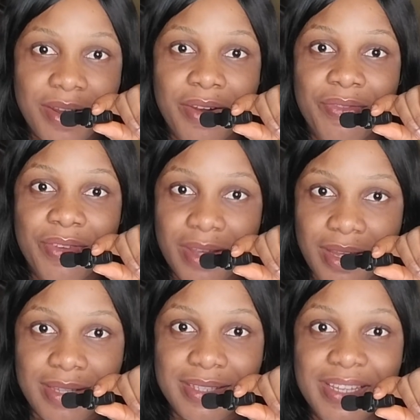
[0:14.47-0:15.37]
South
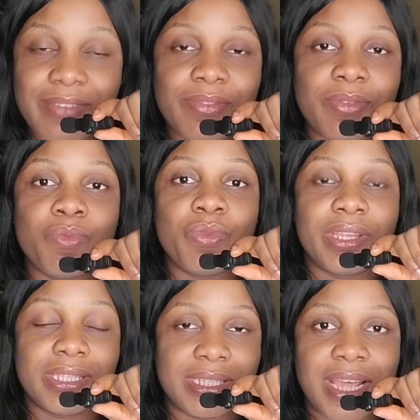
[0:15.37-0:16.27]
Africans didn't even
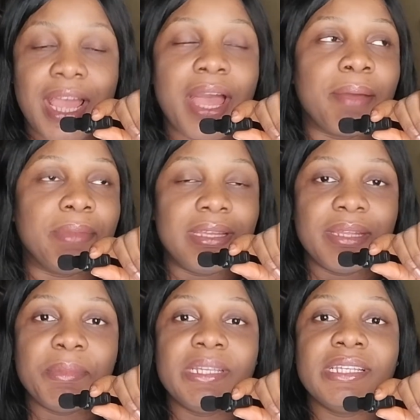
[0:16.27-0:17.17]
wait. I
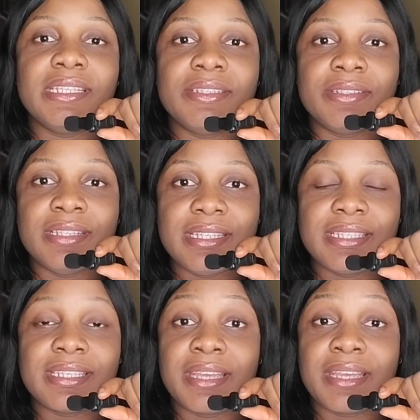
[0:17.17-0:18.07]
mean, immediately the
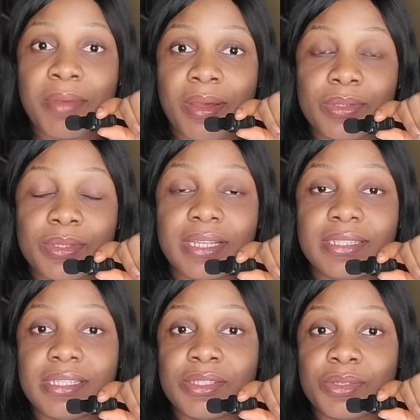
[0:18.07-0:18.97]
list came out
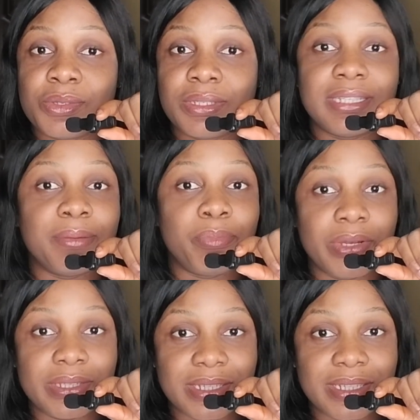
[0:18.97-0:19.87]
and they saw that their
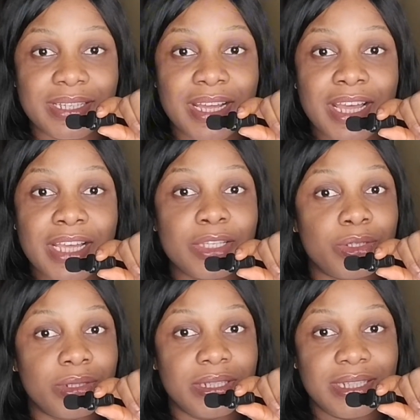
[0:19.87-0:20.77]
person
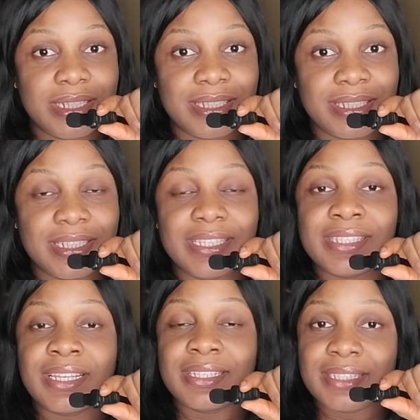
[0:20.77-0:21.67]
is on the list, they
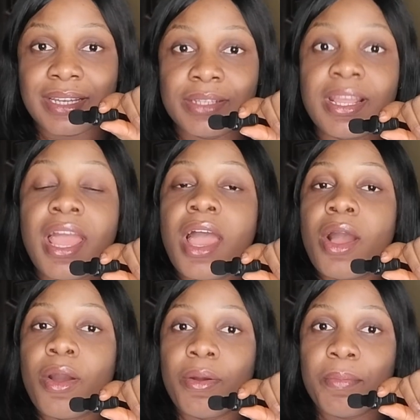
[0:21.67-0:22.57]
started
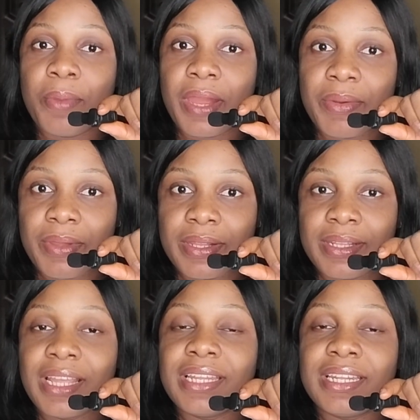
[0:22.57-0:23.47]
comparing